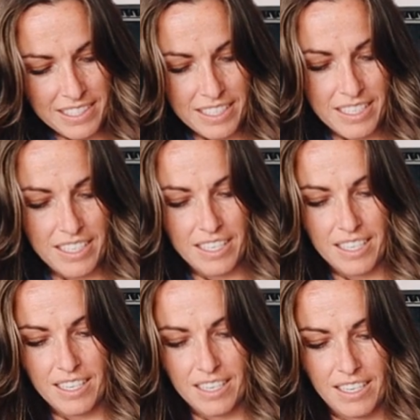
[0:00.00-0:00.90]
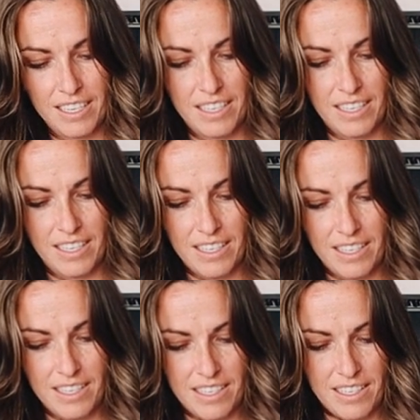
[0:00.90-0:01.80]

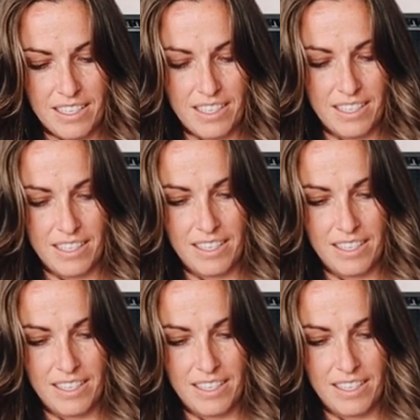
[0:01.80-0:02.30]
This person isn't speaking.